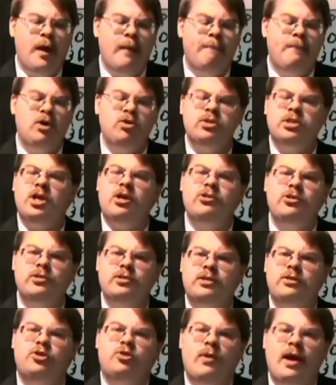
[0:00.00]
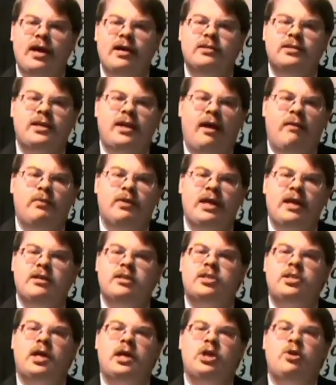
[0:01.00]
most Dungeons & Dragons game, when they
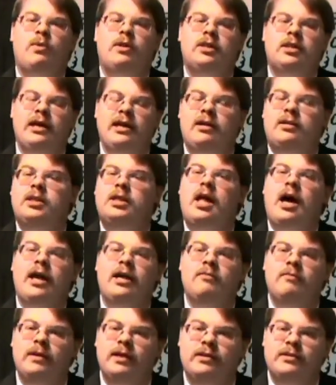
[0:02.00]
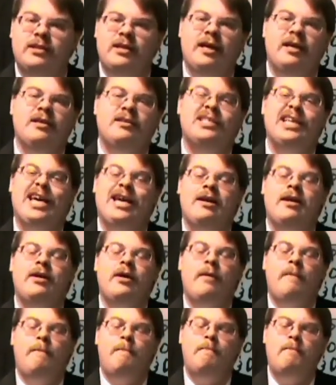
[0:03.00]
assign you an alignment that is a
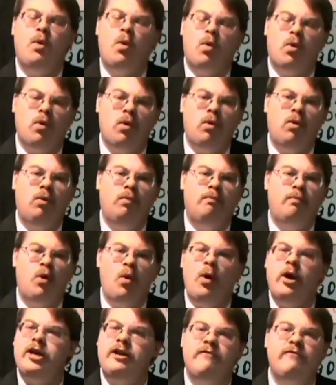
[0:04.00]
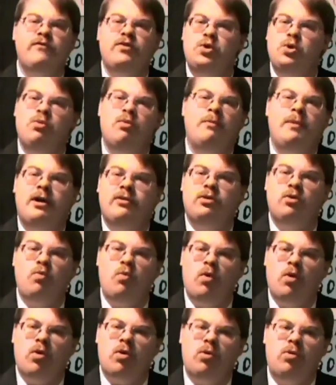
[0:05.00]
moral point of view about the
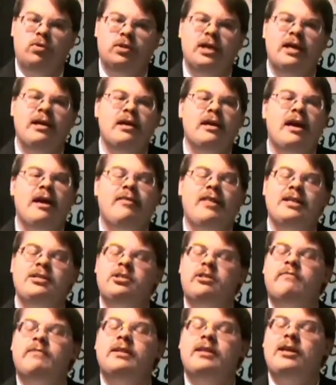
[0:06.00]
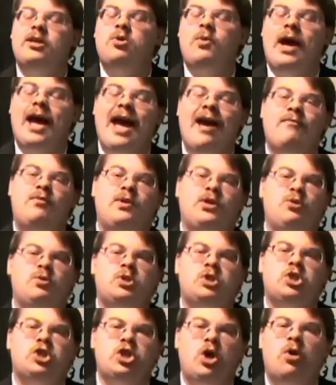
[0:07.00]
world, that's something that you have when you
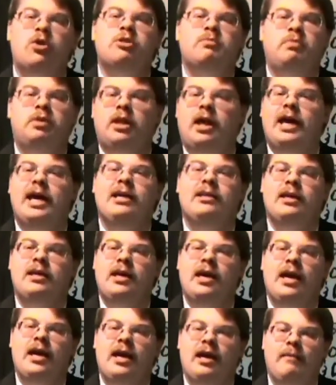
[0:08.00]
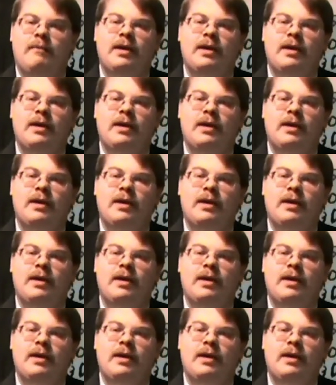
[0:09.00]
start playing the game.